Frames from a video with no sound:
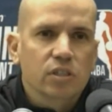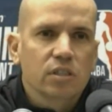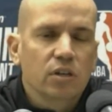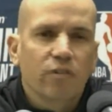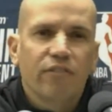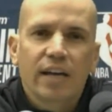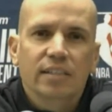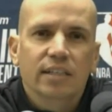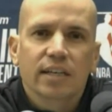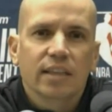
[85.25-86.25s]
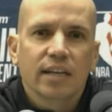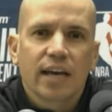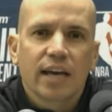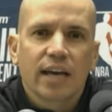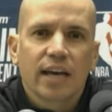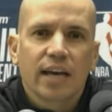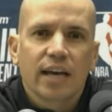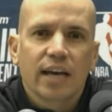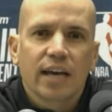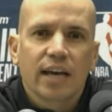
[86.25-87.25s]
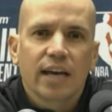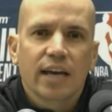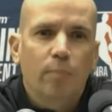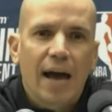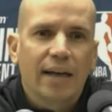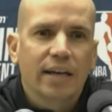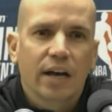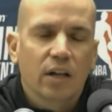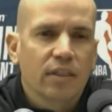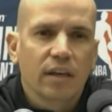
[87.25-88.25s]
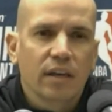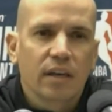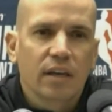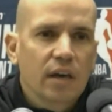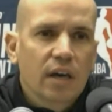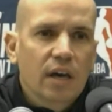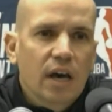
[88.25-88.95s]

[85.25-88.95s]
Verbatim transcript: and just, you know, fighting to get the guys back and healthy.